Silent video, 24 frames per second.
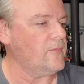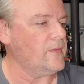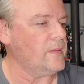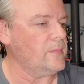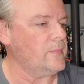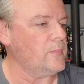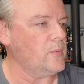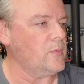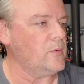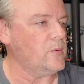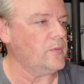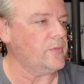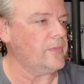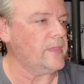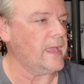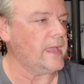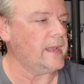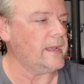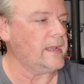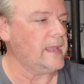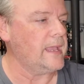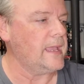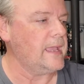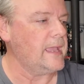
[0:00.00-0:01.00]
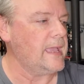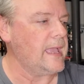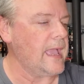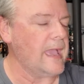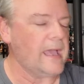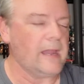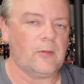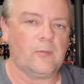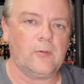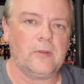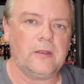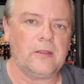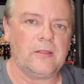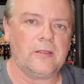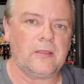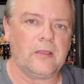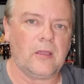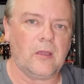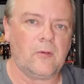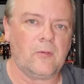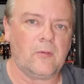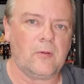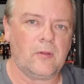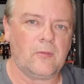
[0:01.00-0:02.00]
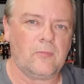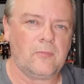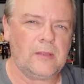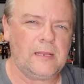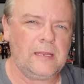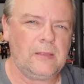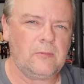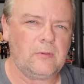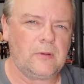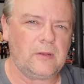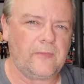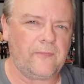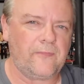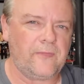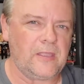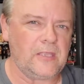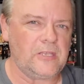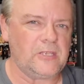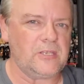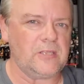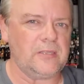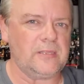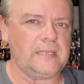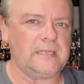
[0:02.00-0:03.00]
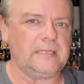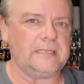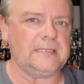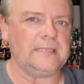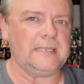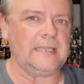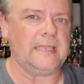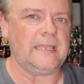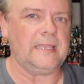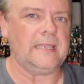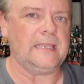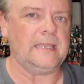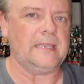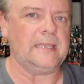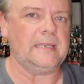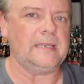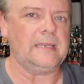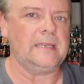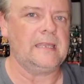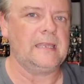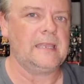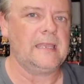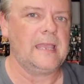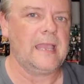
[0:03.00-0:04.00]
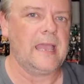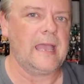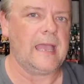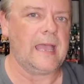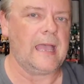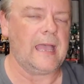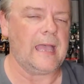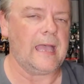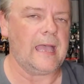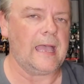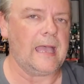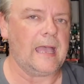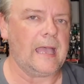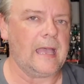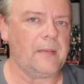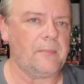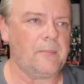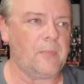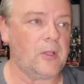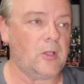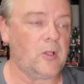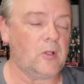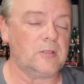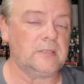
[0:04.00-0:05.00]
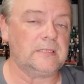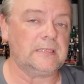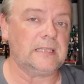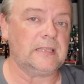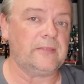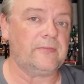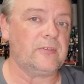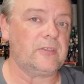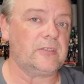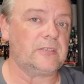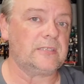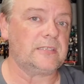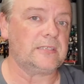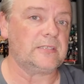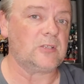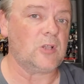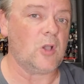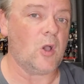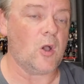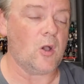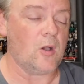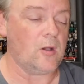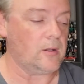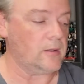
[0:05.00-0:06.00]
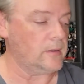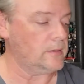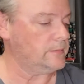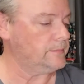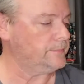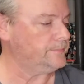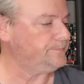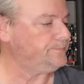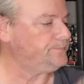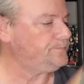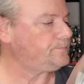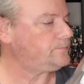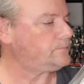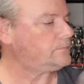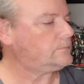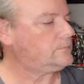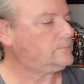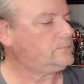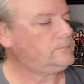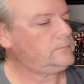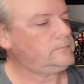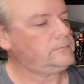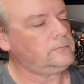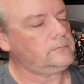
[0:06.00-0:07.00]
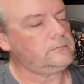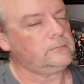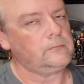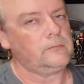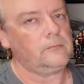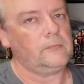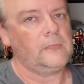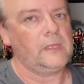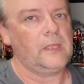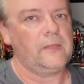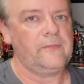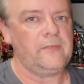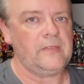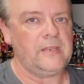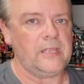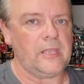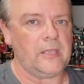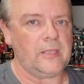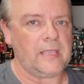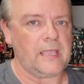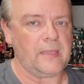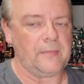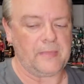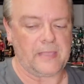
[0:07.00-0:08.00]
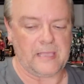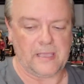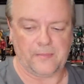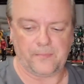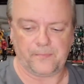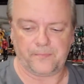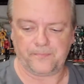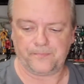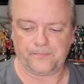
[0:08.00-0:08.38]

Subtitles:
and bought that. And I really wanted to feature this in my Godzilla vs. Kong video coming up.